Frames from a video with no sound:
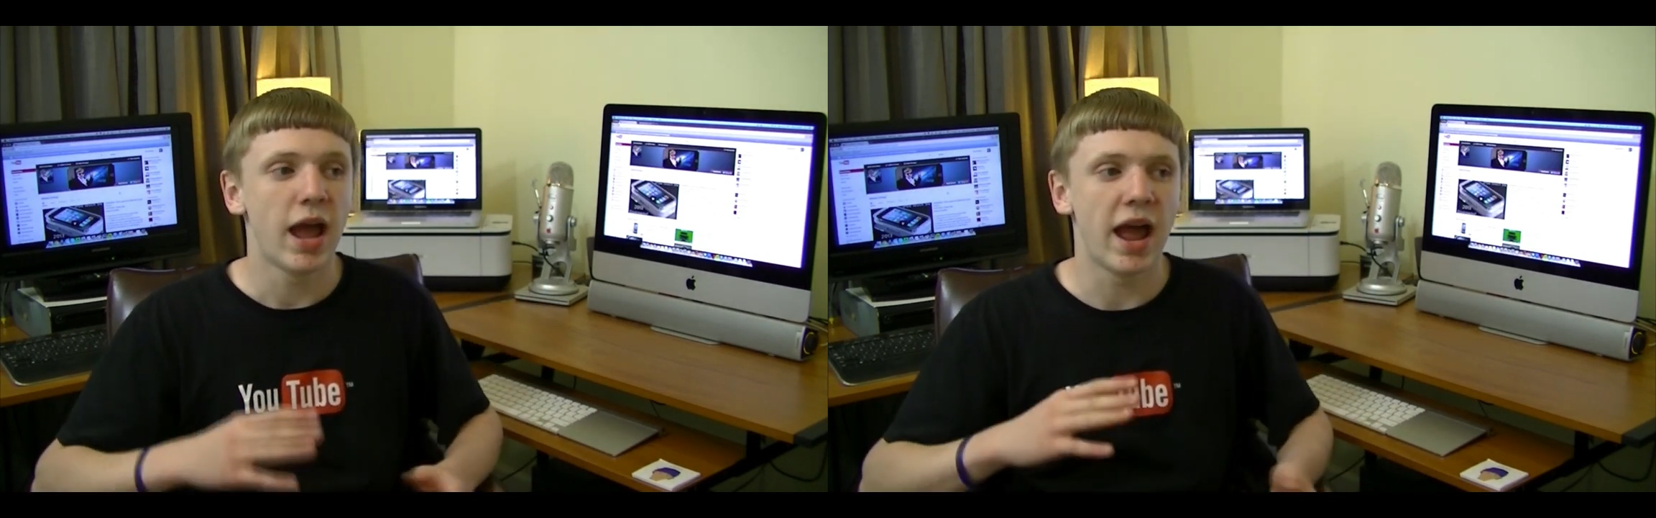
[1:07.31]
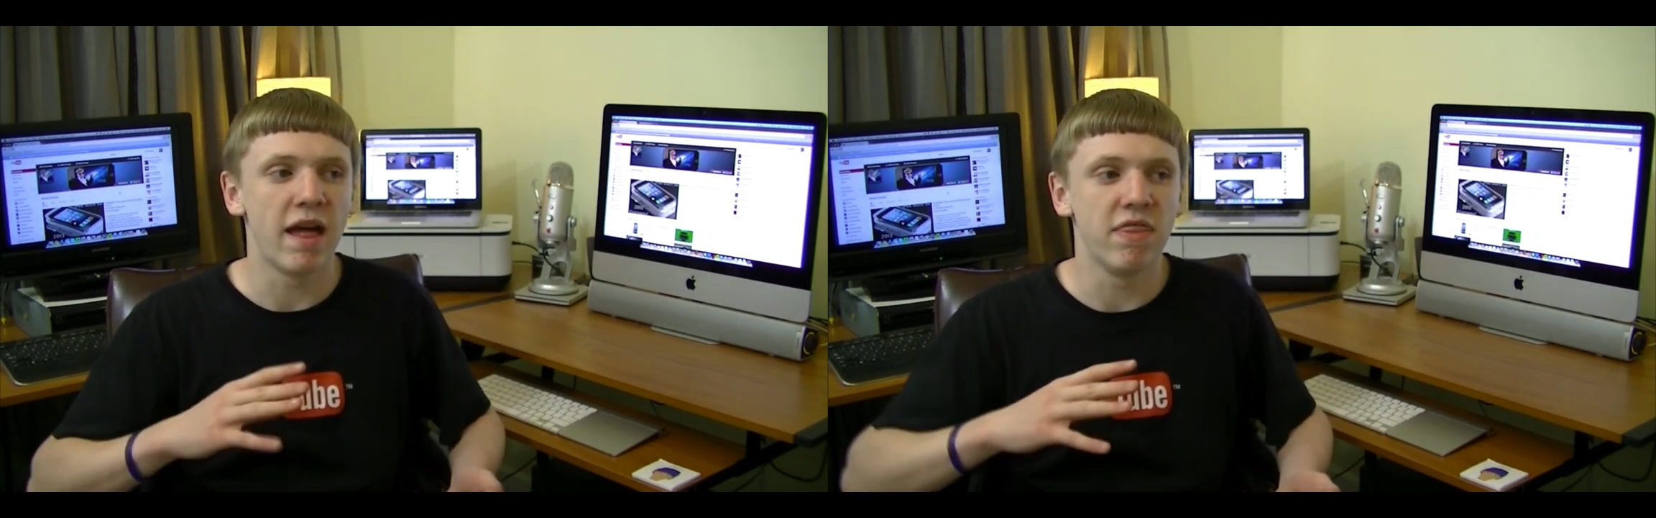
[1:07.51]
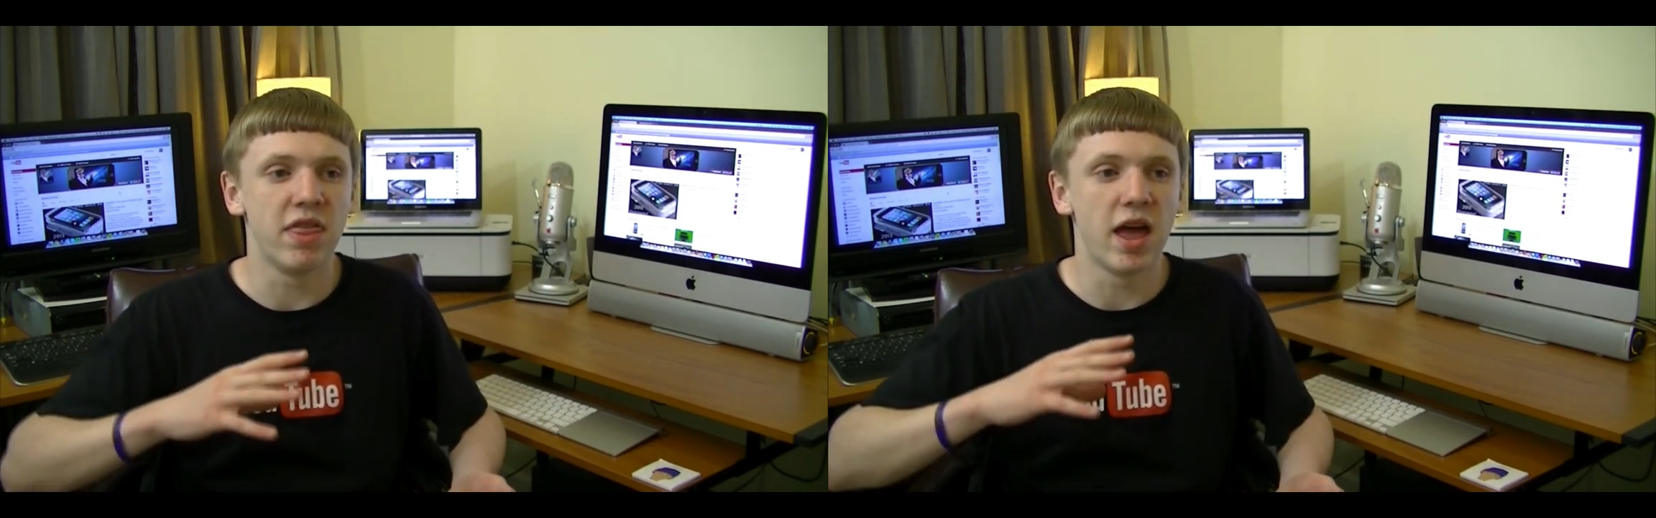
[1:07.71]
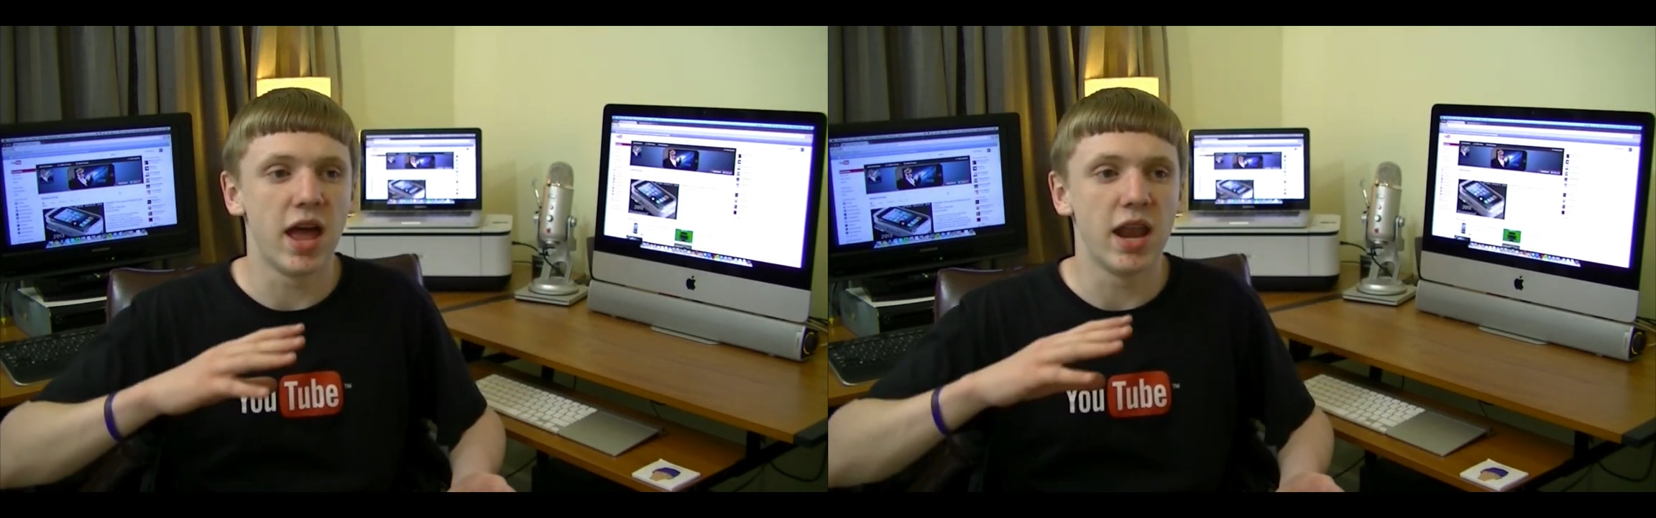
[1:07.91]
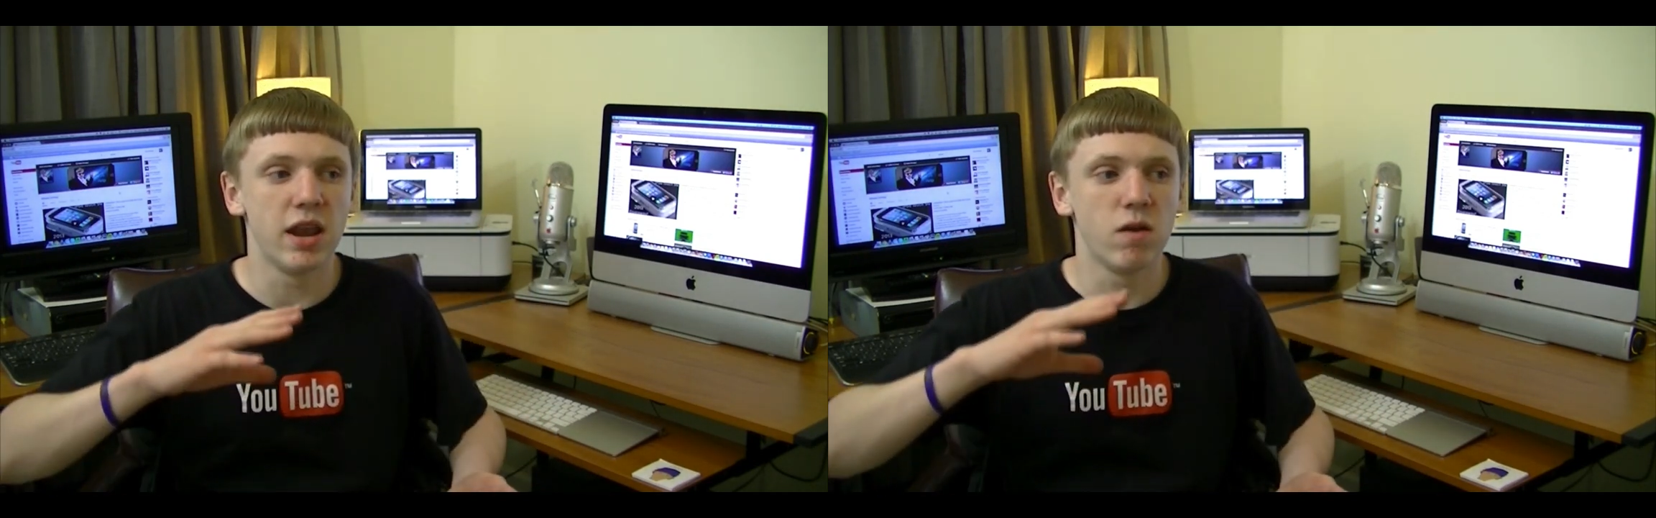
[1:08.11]
and
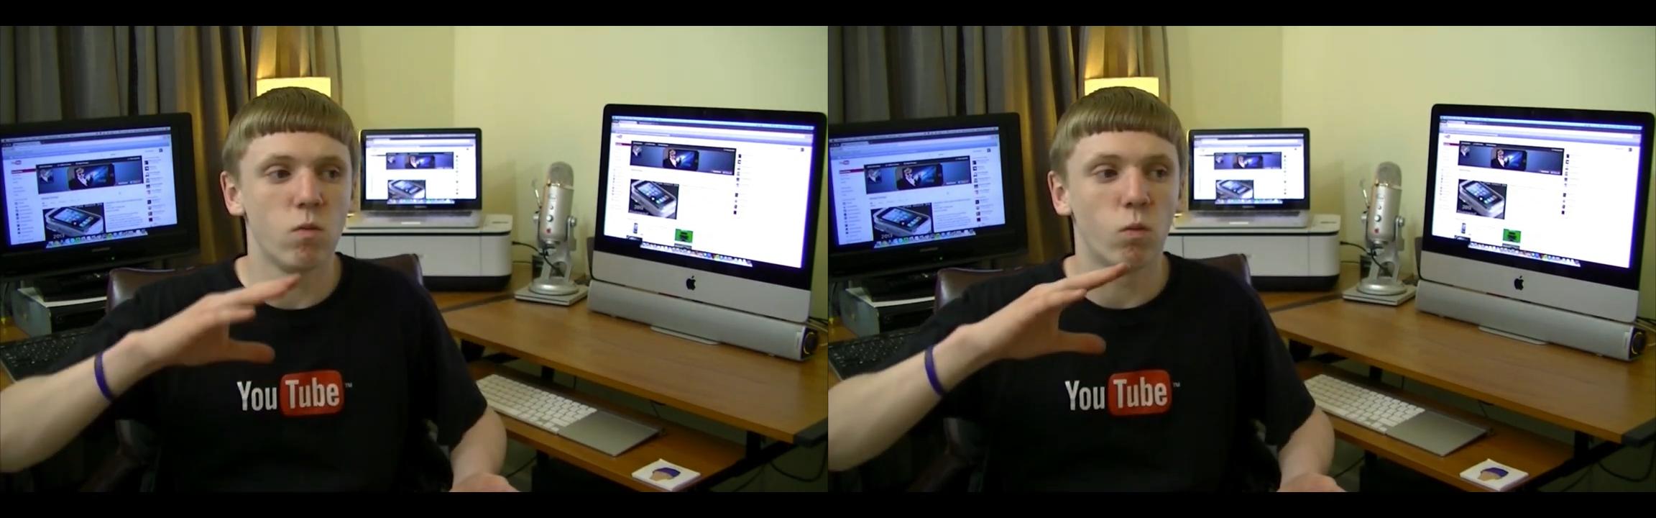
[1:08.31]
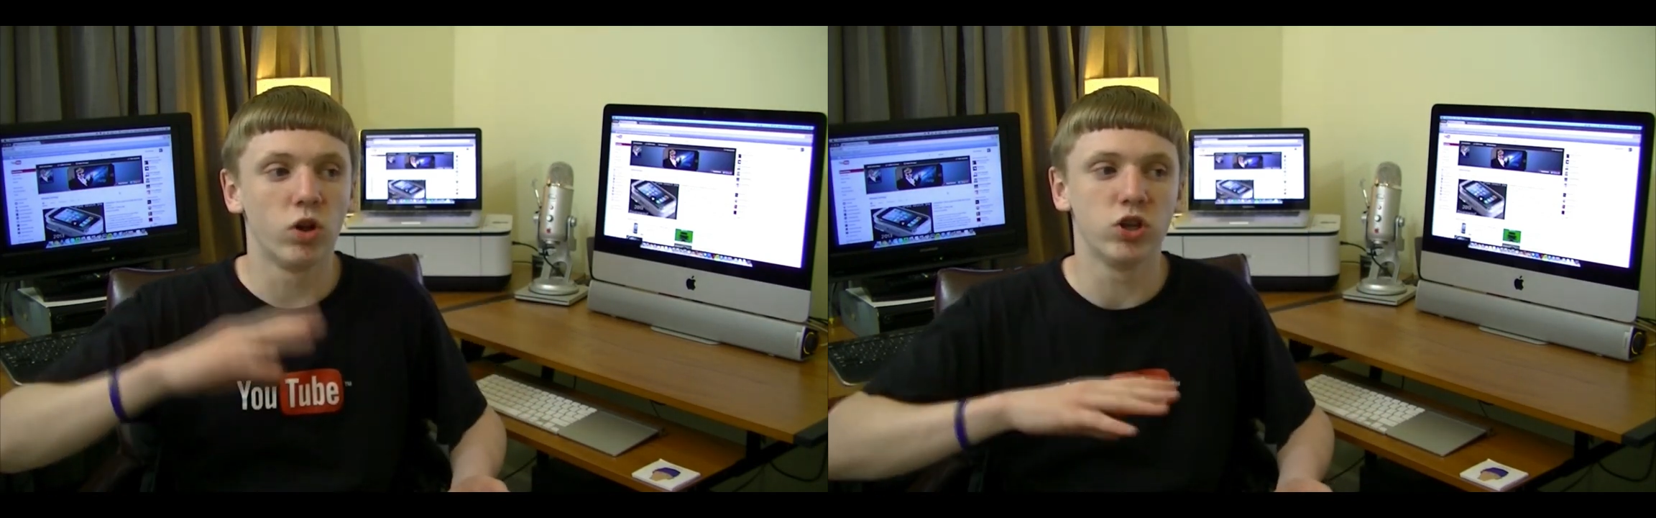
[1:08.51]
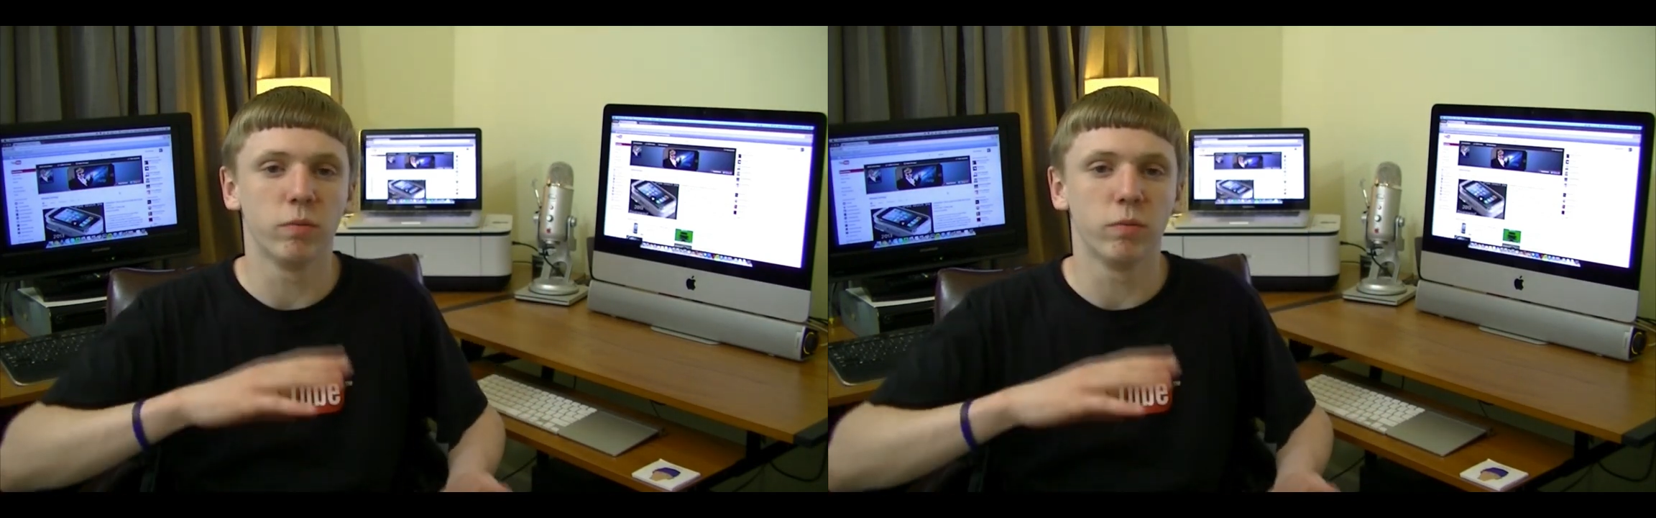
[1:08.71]
then what